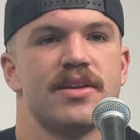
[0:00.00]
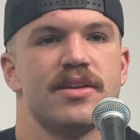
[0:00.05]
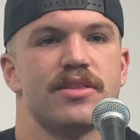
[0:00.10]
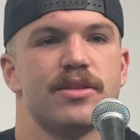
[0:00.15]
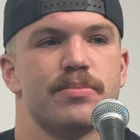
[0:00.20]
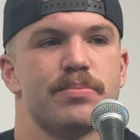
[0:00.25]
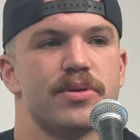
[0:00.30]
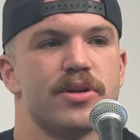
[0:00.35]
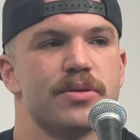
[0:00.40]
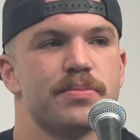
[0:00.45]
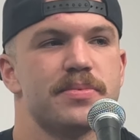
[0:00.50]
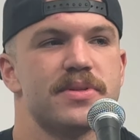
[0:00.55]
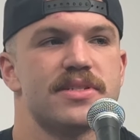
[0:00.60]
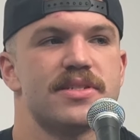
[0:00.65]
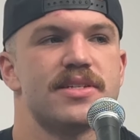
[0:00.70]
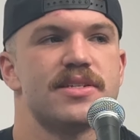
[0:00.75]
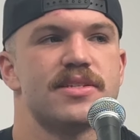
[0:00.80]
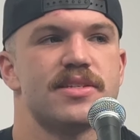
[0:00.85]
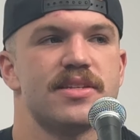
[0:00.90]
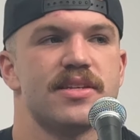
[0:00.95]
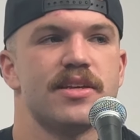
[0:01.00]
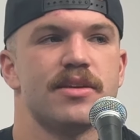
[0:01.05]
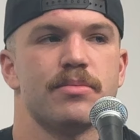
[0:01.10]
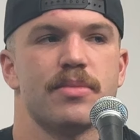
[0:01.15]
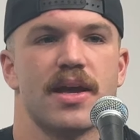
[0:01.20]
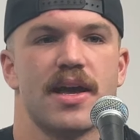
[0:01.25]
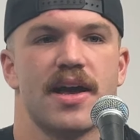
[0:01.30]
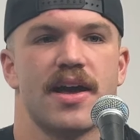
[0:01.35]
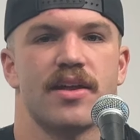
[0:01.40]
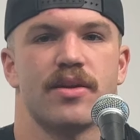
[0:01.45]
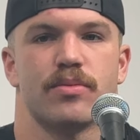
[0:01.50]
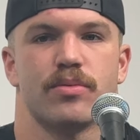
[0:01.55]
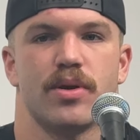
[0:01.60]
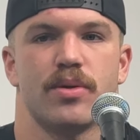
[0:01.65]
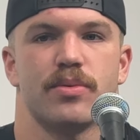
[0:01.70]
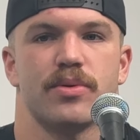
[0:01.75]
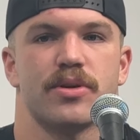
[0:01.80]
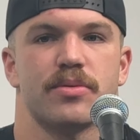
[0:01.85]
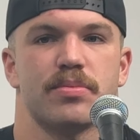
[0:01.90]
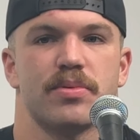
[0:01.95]
the purpose this team had and
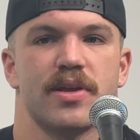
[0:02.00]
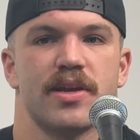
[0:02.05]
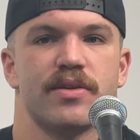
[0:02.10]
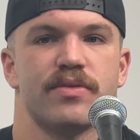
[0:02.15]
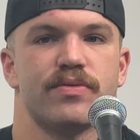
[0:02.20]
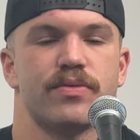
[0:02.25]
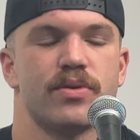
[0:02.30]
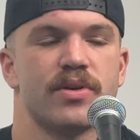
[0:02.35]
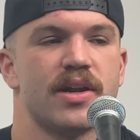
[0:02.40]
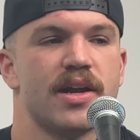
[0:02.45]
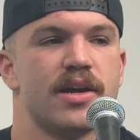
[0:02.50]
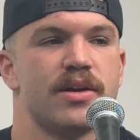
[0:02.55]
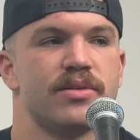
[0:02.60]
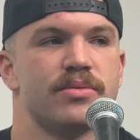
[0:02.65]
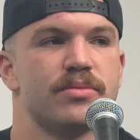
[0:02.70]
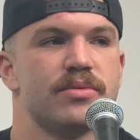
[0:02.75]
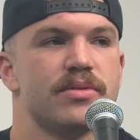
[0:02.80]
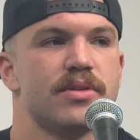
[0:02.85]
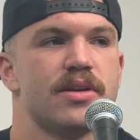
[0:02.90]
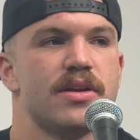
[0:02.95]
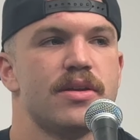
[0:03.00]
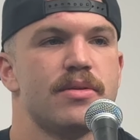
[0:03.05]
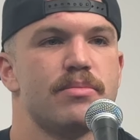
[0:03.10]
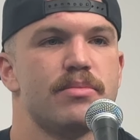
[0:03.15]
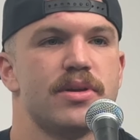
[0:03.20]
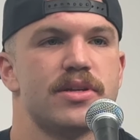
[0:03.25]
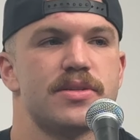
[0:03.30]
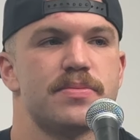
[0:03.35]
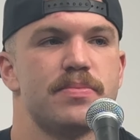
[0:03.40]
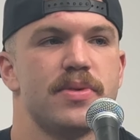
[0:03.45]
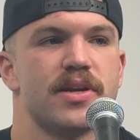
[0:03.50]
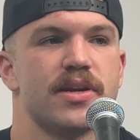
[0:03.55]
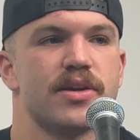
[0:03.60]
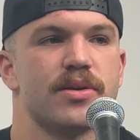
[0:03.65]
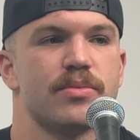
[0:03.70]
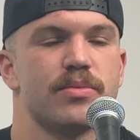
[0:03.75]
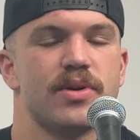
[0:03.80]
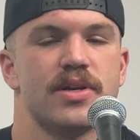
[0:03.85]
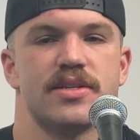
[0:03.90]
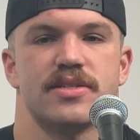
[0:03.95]
what we were playing for, how much
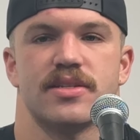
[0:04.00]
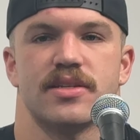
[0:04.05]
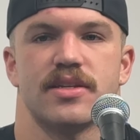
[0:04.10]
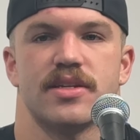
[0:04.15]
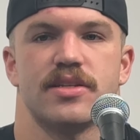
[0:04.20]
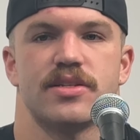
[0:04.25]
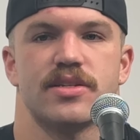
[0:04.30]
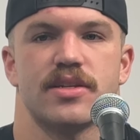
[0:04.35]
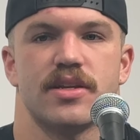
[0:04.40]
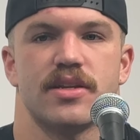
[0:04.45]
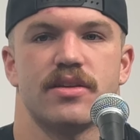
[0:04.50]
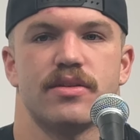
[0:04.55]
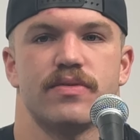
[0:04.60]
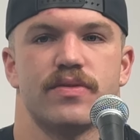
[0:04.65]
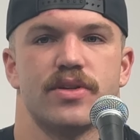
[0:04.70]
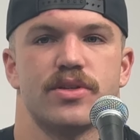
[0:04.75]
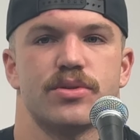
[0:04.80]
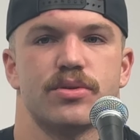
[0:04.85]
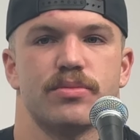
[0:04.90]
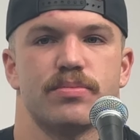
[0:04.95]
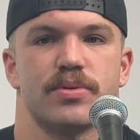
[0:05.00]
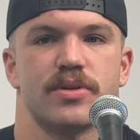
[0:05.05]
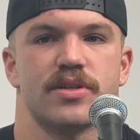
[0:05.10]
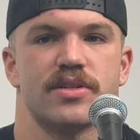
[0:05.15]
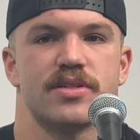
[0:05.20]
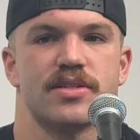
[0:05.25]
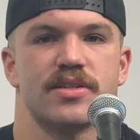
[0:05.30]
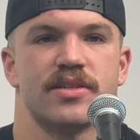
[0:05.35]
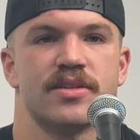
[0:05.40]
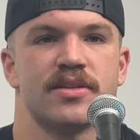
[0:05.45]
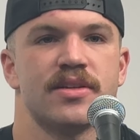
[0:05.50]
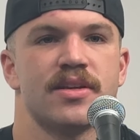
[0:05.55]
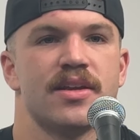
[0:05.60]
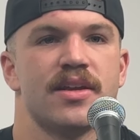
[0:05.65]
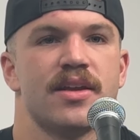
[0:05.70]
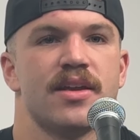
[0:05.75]
bigger it was than each individual person.